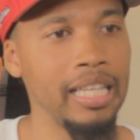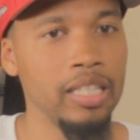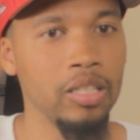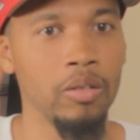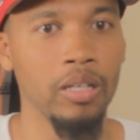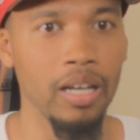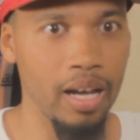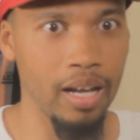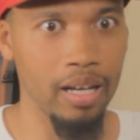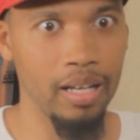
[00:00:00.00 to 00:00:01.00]
he's
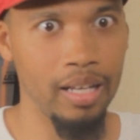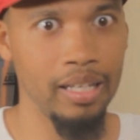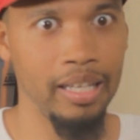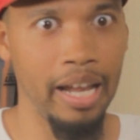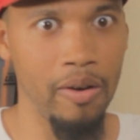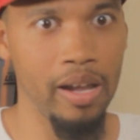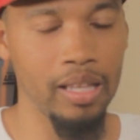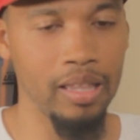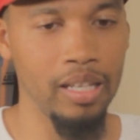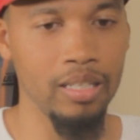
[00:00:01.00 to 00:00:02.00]

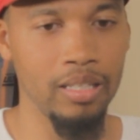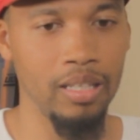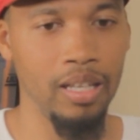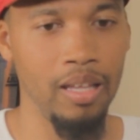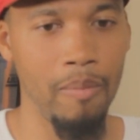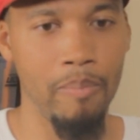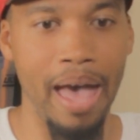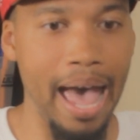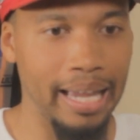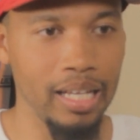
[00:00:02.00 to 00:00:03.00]
carrying this
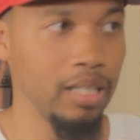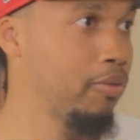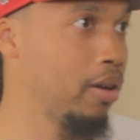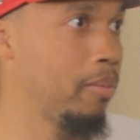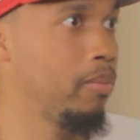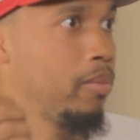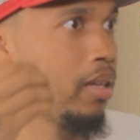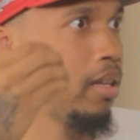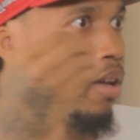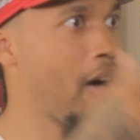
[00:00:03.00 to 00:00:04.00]
baggage from
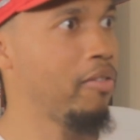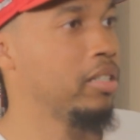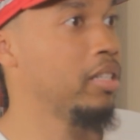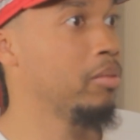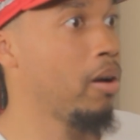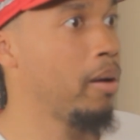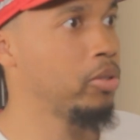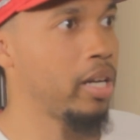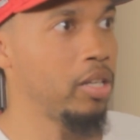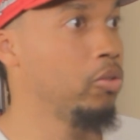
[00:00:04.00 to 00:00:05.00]
obviously his mom
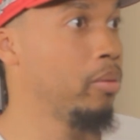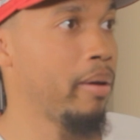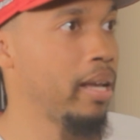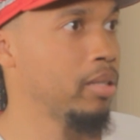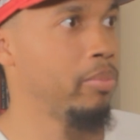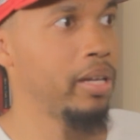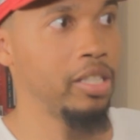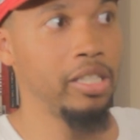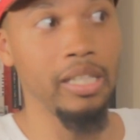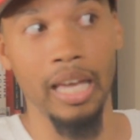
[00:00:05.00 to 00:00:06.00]
trying to do the best, but
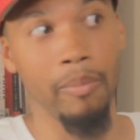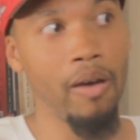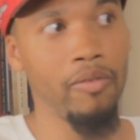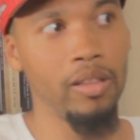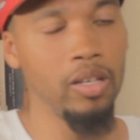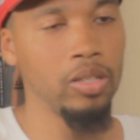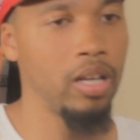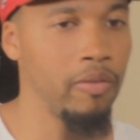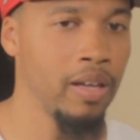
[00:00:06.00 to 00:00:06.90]
she came off a little tough.